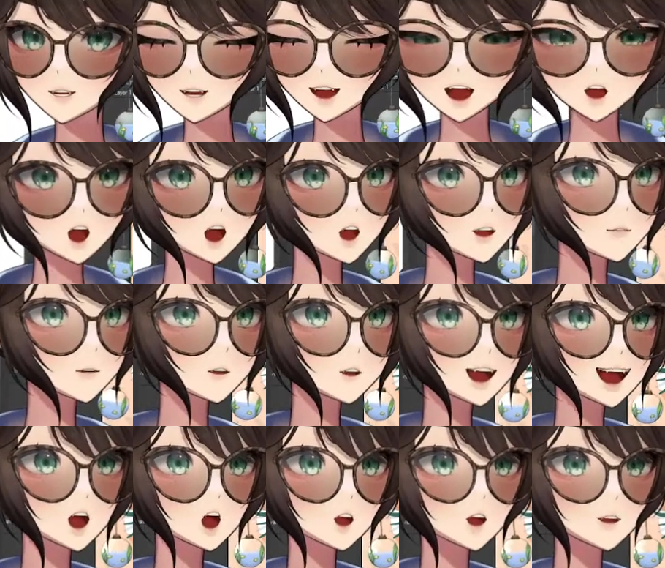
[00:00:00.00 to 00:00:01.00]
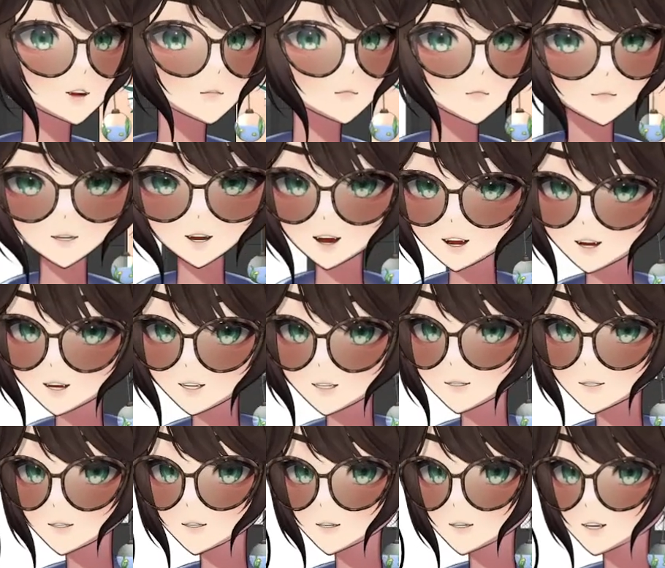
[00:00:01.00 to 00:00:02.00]
okay, there's gonna be a little bleedage,
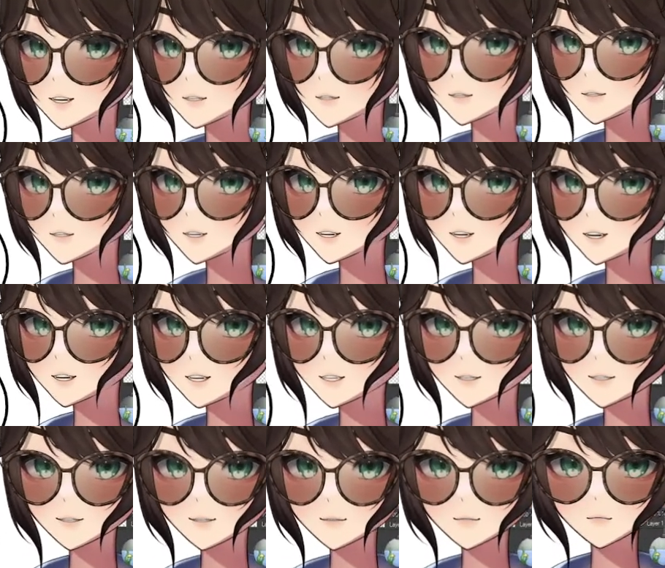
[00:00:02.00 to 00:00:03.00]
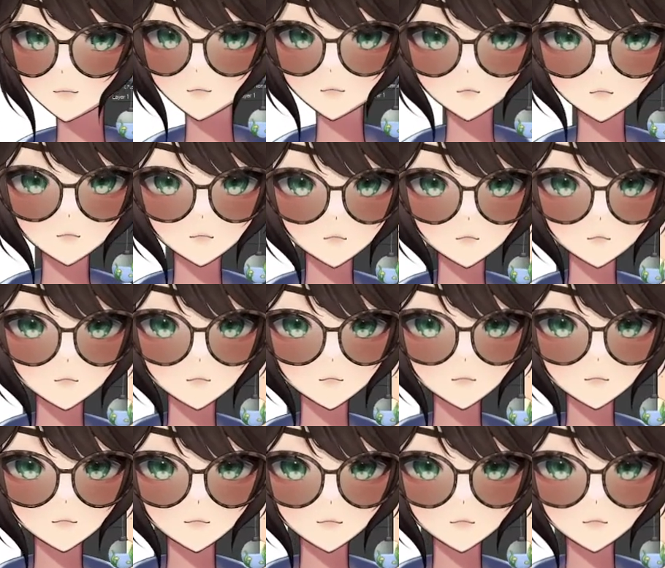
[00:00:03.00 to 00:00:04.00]
but that's okay. This is probably a good
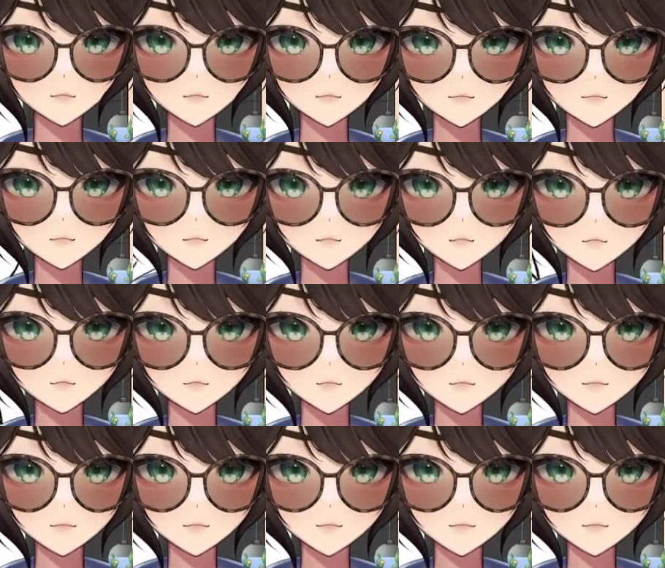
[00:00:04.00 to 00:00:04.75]
Robin color.